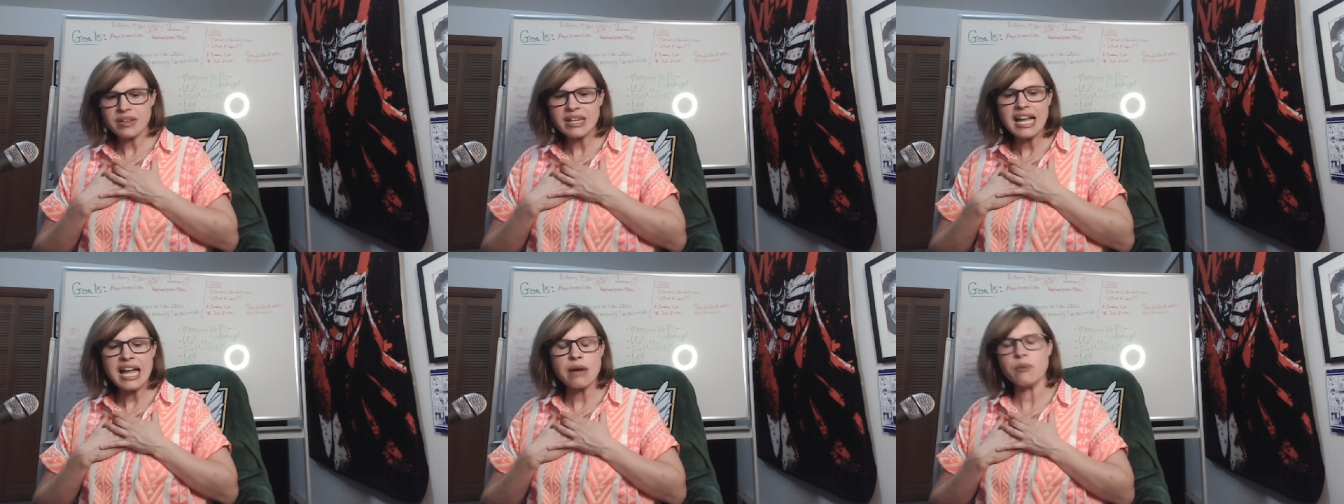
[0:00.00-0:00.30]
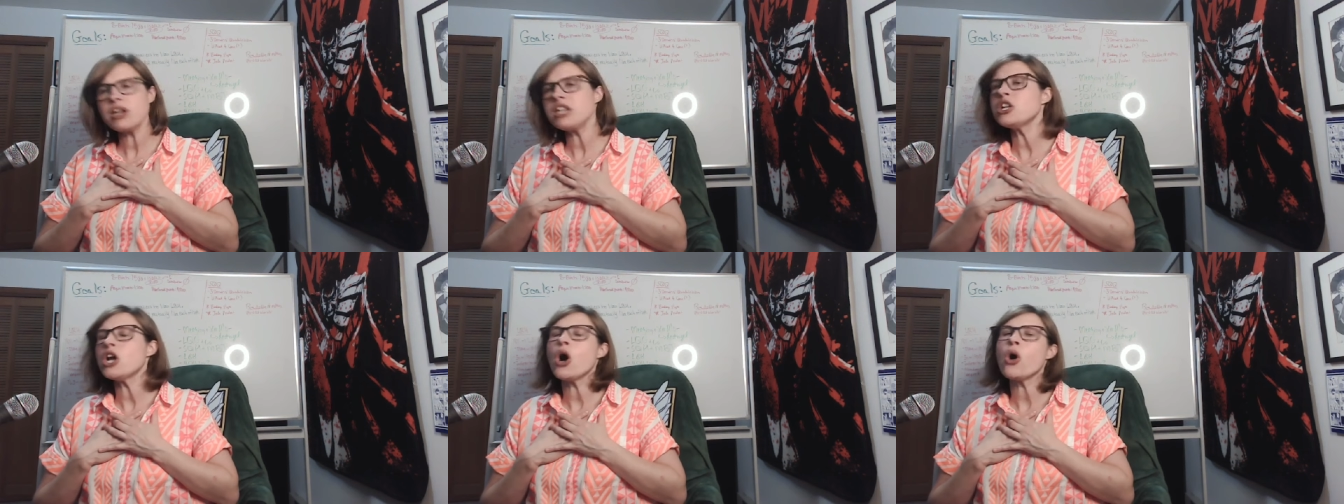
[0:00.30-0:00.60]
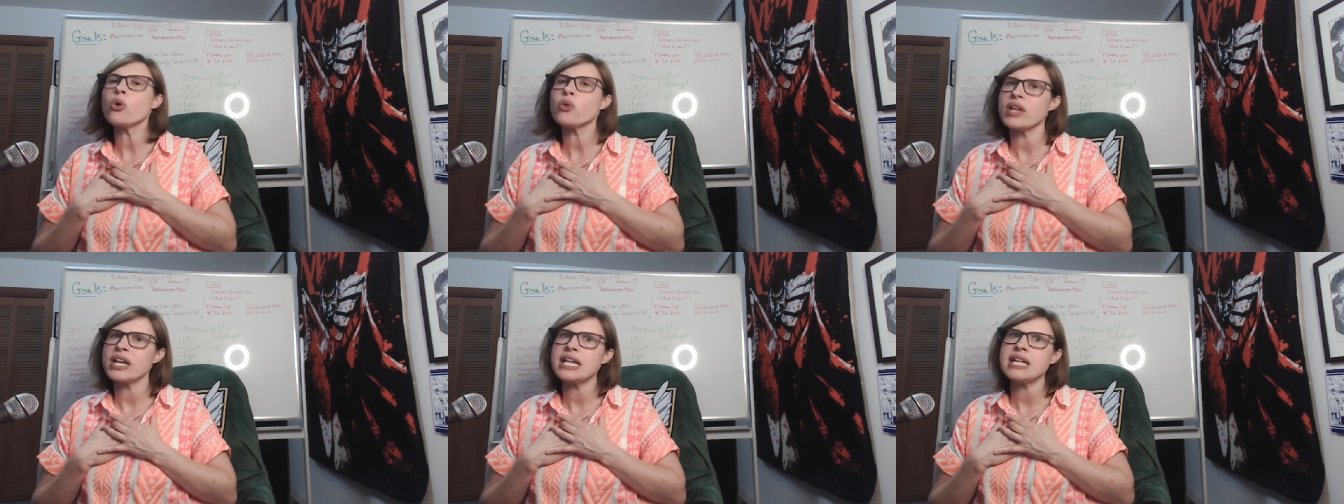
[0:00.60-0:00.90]
and we
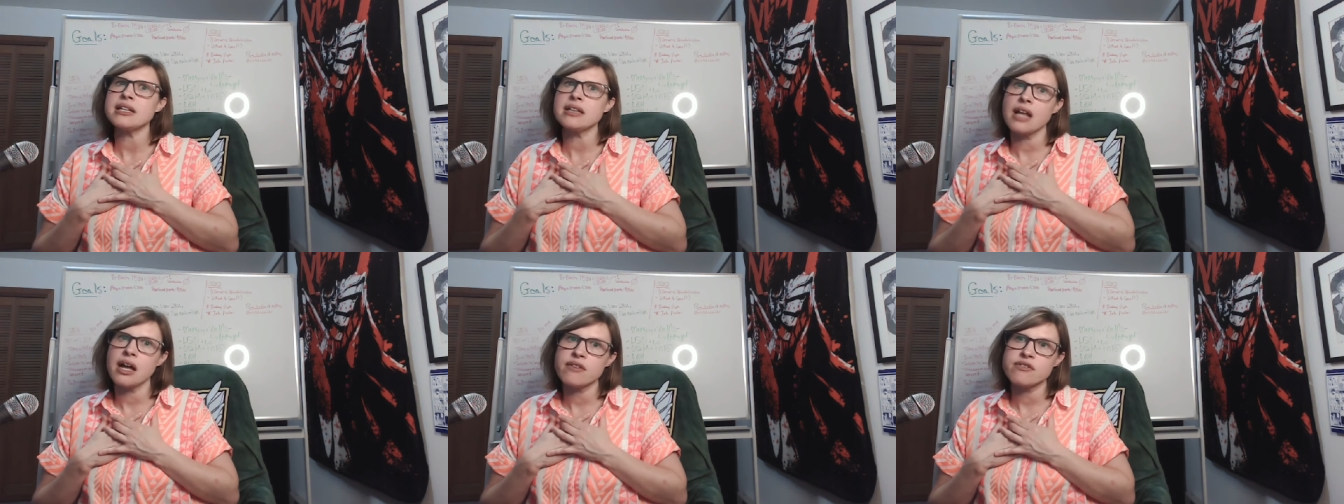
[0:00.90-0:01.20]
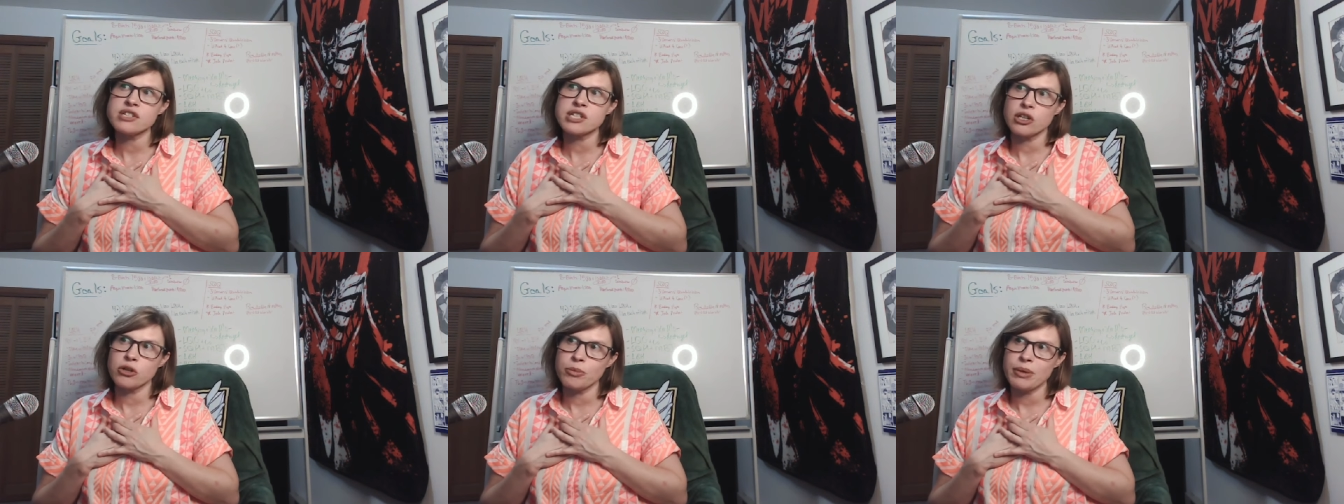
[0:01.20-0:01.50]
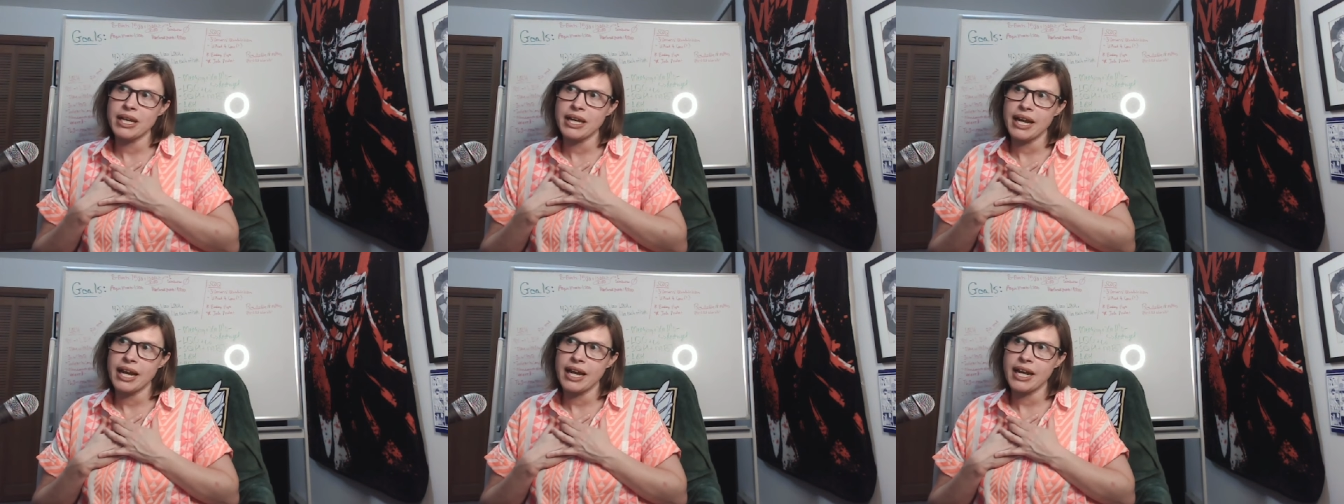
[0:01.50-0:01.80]
know that he loves Lo
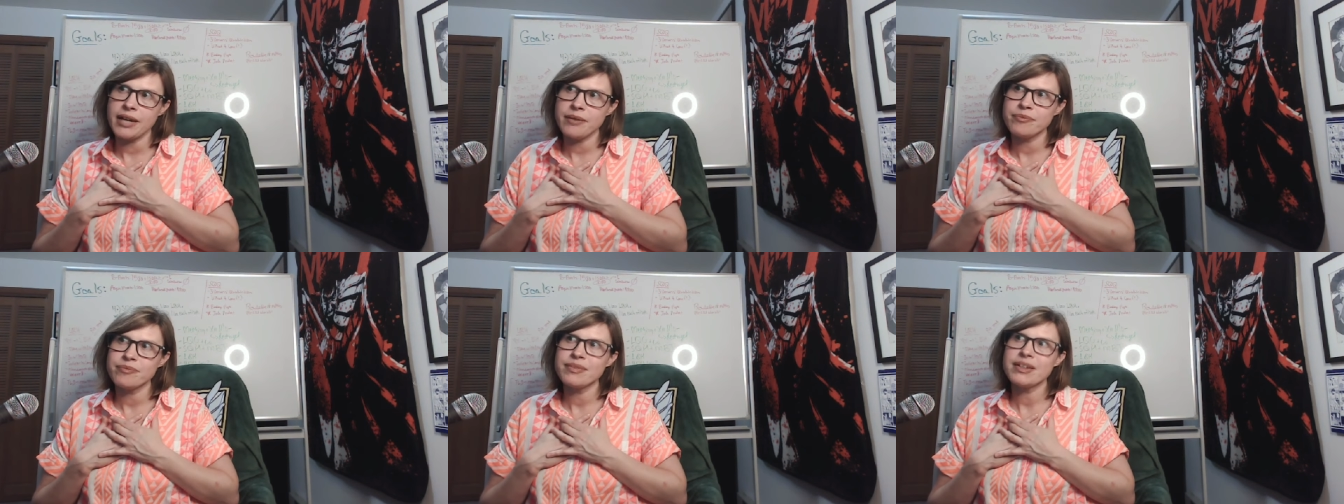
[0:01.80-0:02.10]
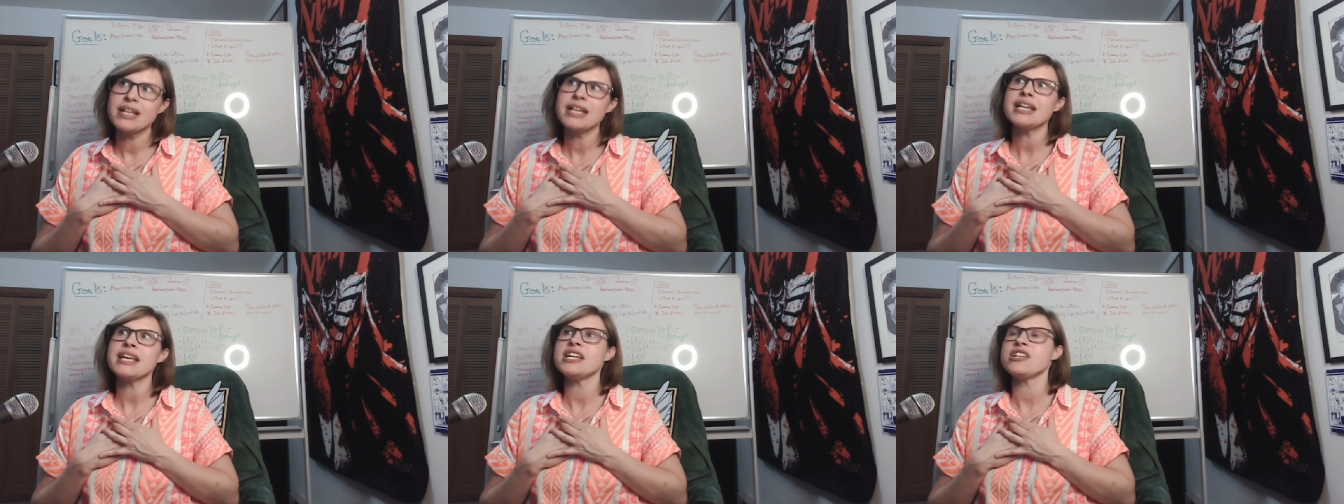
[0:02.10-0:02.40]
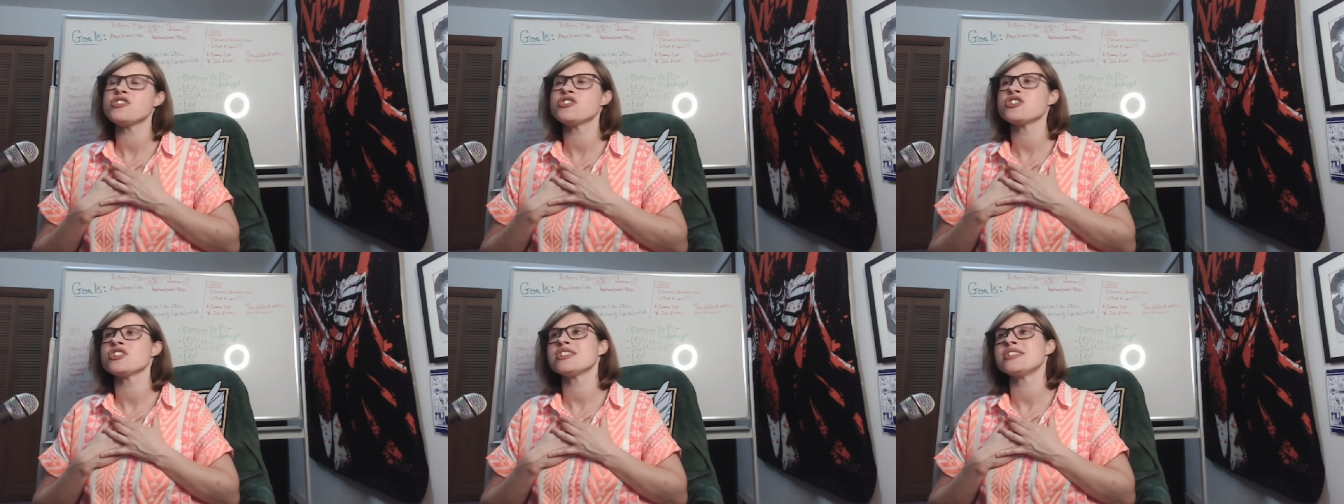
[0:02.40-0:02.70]
Binghe.
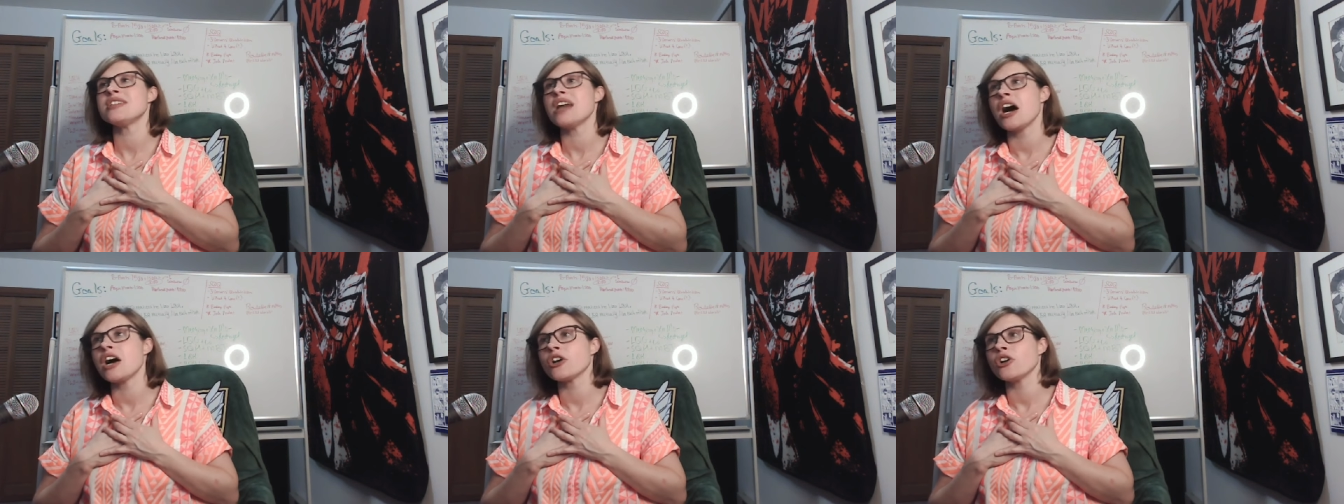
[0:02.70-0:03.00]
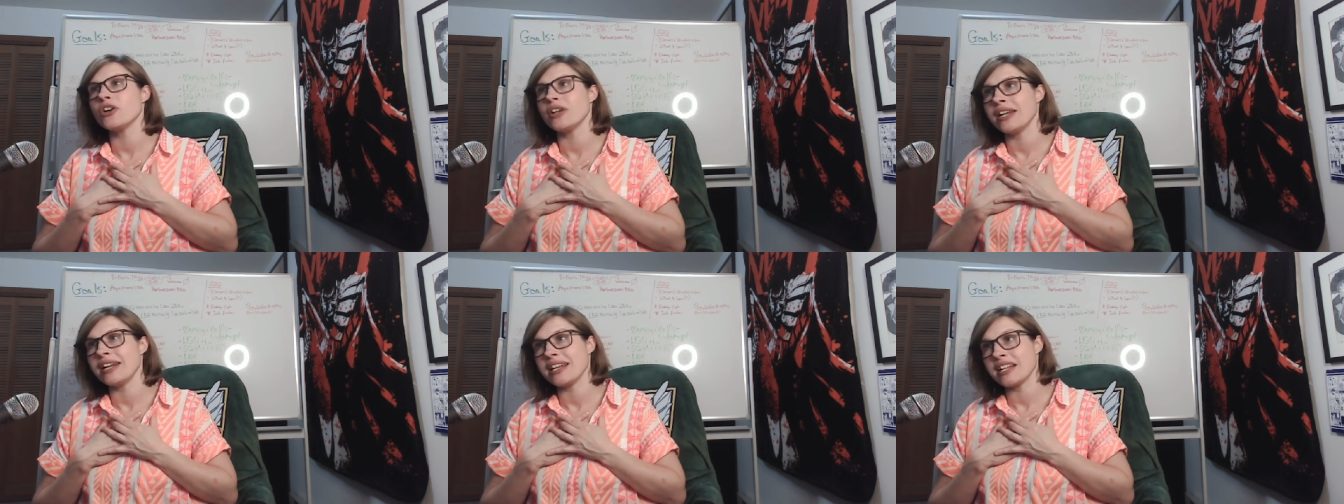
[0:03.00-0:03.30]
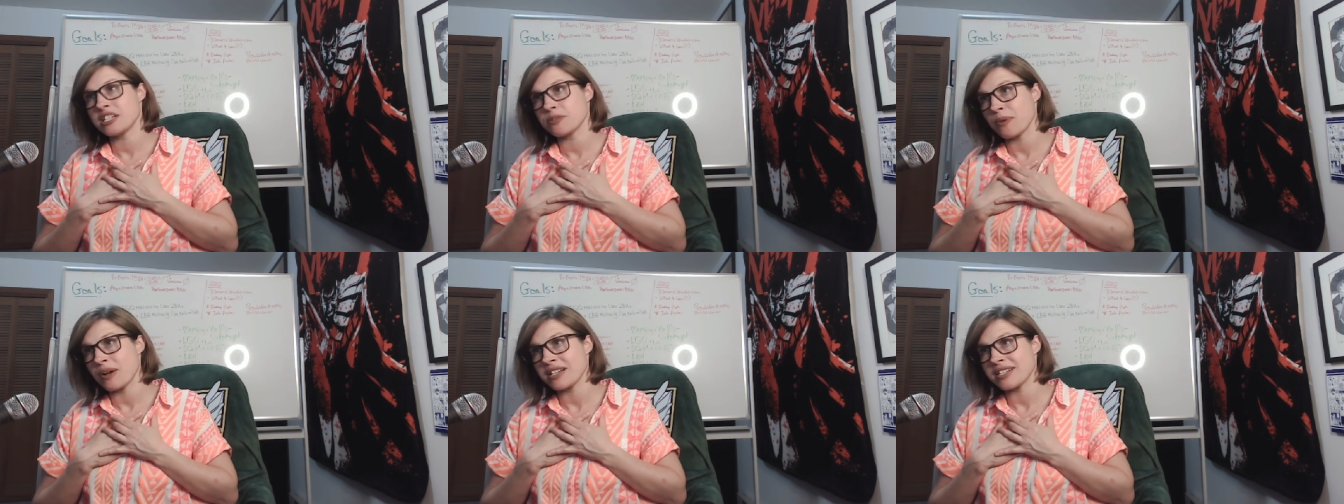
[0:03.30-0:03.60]
He's just not good at
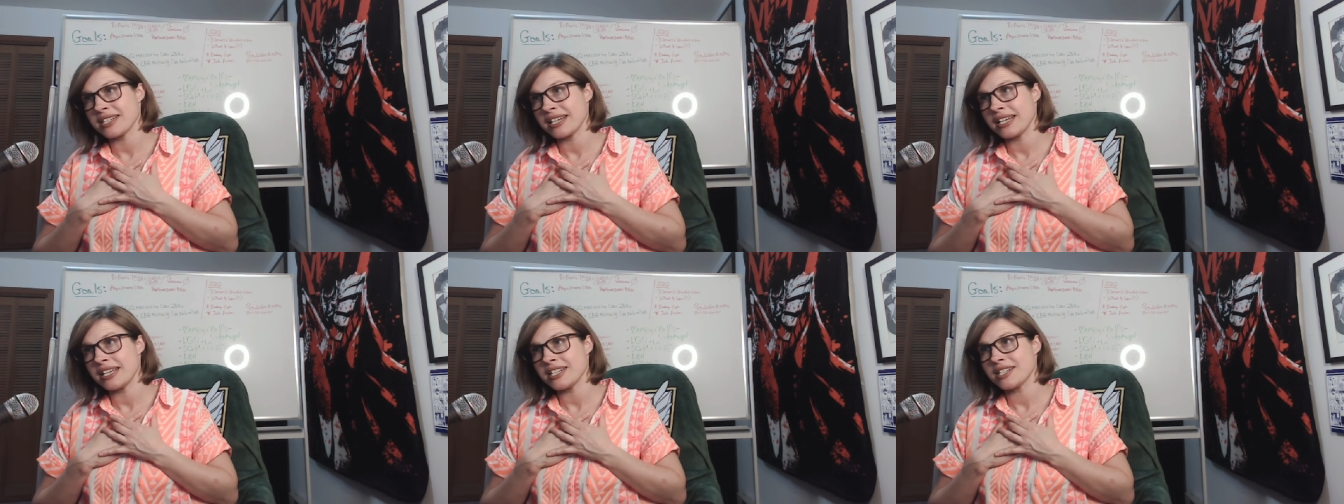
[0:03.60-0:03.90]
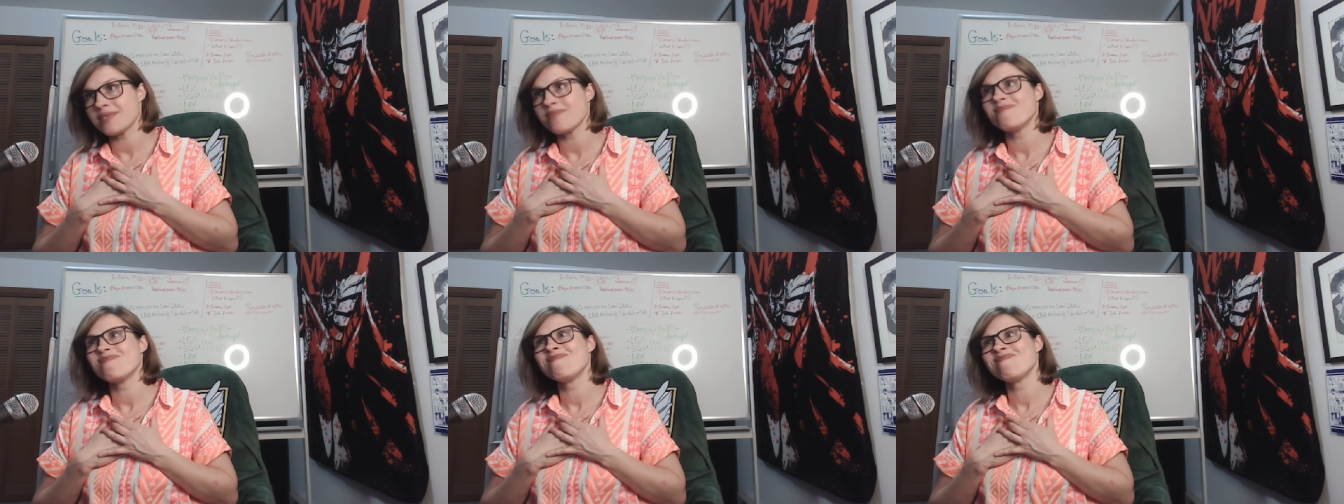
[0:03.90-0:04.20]
expressing it.